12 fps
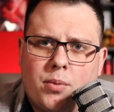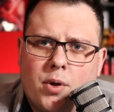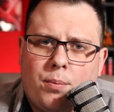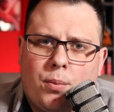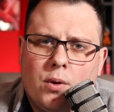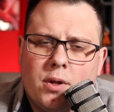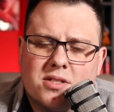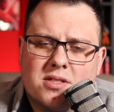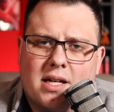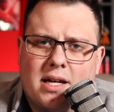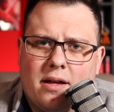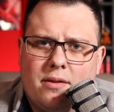put a pull
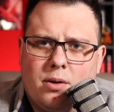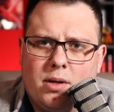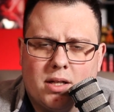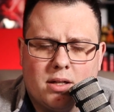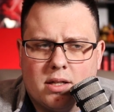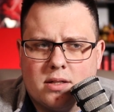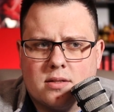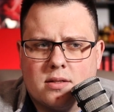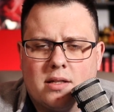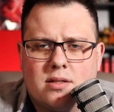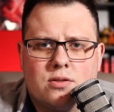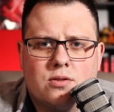list together, and it's
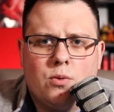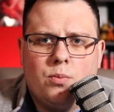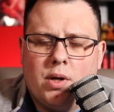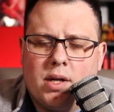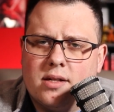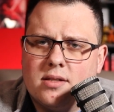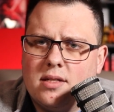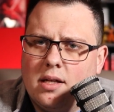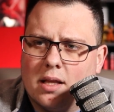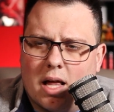it's super easy.